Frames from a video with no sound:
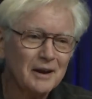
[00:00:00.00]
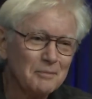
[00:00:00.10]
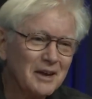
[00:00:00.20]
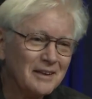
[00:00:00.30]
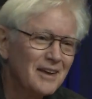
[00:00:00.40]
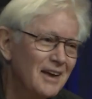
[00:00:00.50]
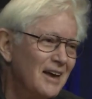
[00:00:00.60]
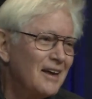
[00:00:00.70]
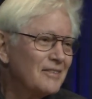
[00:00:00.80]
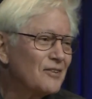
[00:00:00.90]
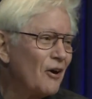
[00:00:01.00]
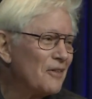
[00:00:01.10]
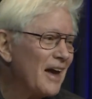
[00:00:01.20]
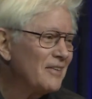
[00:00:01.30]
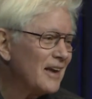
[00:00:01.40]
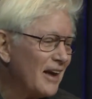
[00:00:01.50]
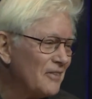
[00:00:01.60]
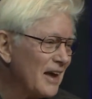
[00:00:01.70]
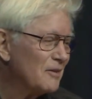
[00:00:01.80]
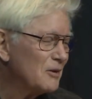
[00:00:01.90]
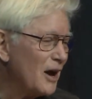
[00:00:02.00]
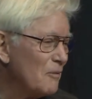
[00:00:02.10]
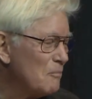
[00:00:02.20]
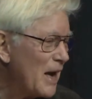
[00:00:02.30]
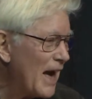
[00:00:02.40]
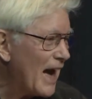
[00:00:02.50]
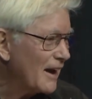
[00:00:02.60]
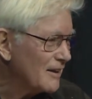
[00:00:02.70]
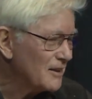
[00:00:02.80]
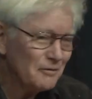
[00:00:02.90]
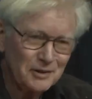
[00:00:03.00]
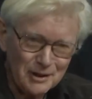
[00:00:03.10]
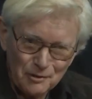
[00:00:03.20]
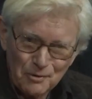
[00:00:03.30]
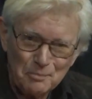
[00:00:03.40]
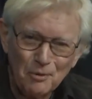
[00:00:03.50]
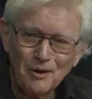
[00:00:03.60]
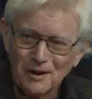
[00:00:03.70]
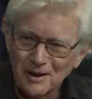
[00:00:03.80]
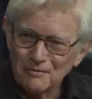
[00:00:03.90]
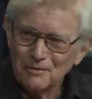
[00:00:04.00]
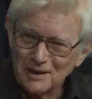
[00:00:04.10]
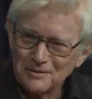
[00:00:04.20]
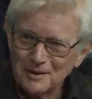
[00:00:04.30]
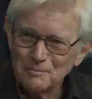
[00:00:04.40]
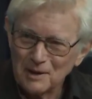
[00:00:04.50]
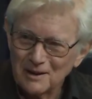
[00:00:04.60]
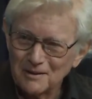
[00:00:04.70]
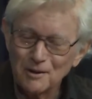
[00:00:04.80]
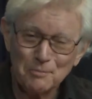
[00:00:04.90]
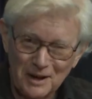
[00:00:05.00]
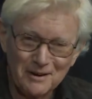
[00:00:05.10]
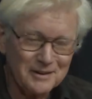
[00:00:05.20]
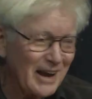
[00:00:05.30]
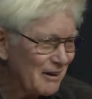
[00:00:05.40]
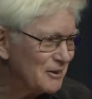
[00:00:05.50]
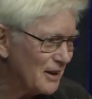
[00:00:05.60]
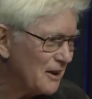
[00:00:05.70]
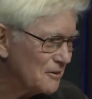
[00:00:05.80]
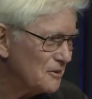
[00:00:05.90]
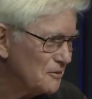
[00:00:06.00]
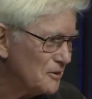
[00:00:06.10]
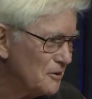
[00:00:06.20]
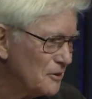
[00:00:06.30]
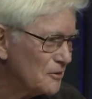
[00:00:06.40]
I mean, then come back and give a little report on what your parent now allowed you to do.